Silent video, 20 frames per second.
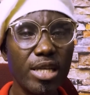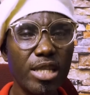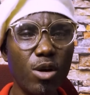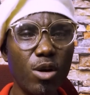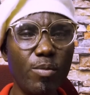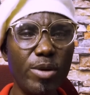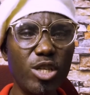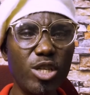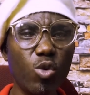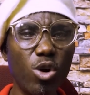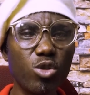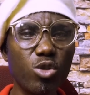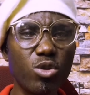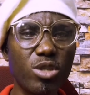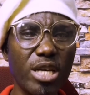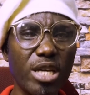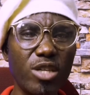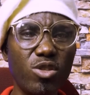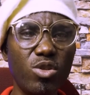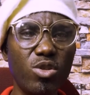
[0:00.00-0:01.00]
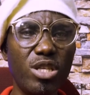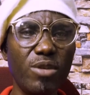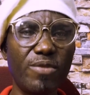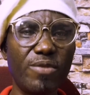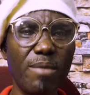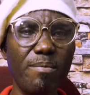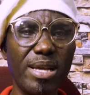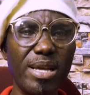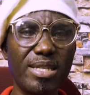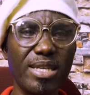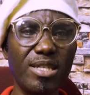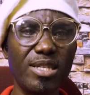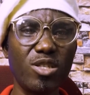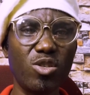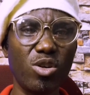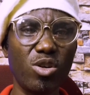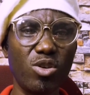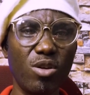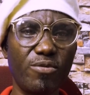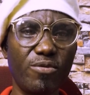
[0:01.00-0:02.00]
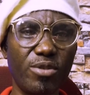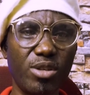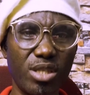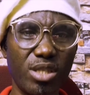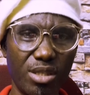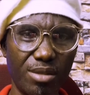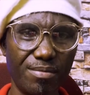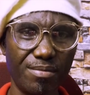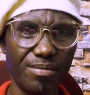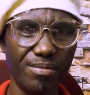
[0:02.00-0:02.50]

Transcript: They will be the one to send you different messages on your phone.